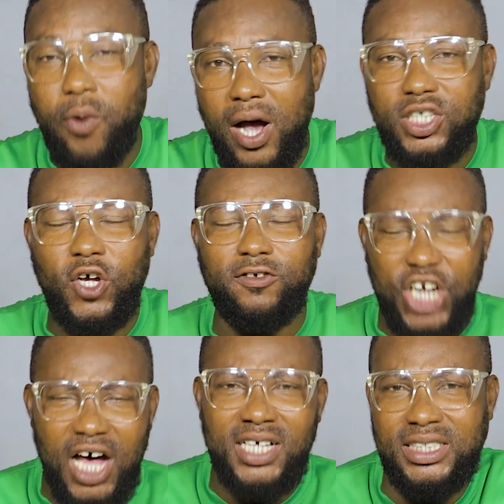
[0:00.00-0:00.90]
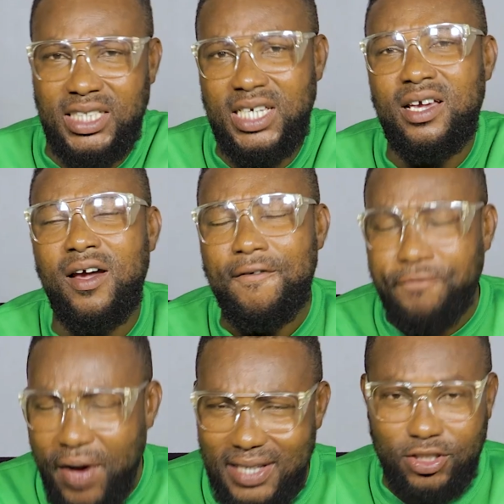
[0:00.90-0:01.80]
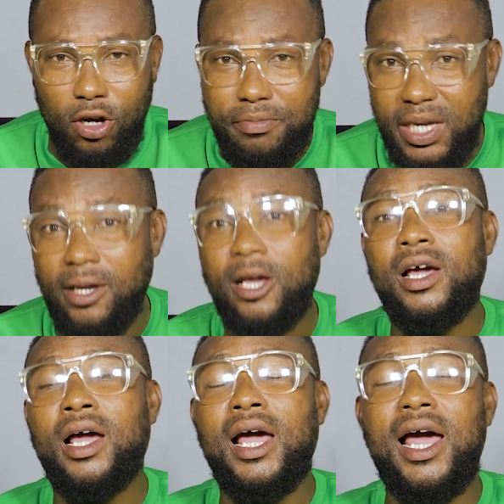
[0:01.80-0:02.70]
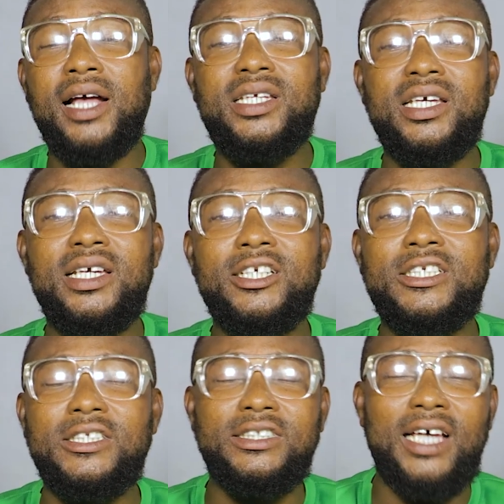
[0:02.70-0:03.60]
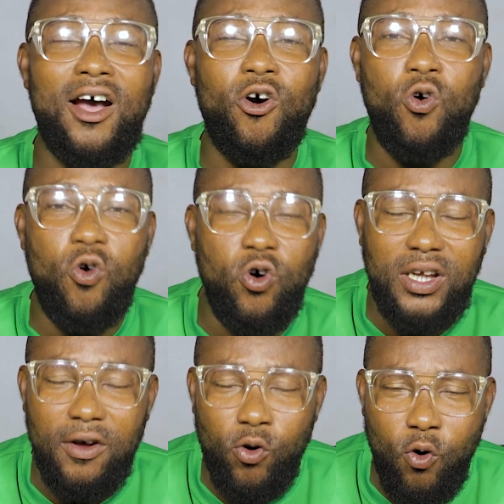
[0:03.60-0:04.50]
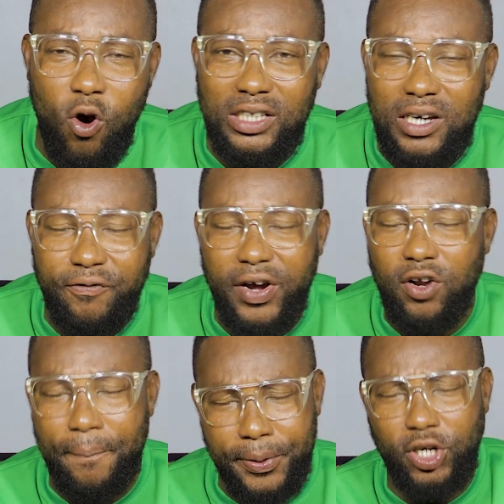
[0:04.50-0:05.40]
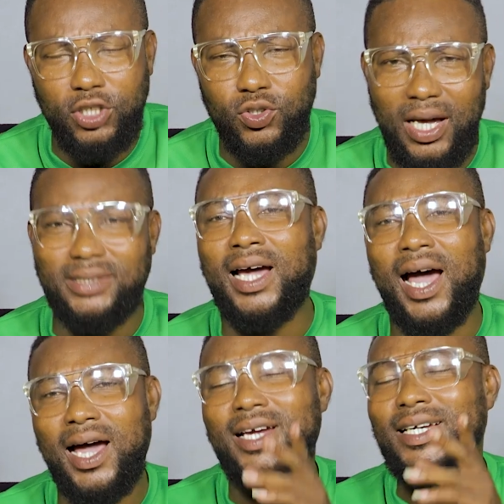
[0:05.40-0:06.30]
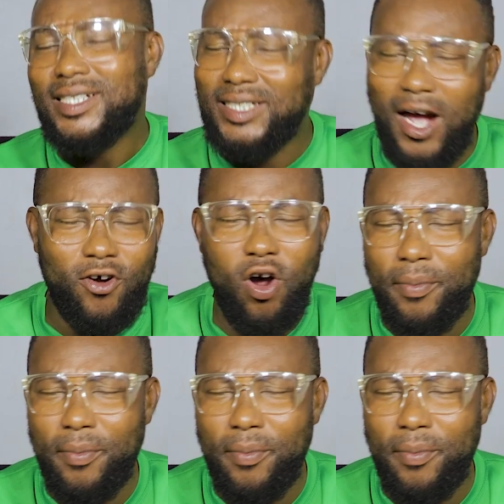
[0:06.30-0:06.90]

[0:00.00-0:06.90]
the words of Chelsea fans, not me. Eti say who different opinion to that? Just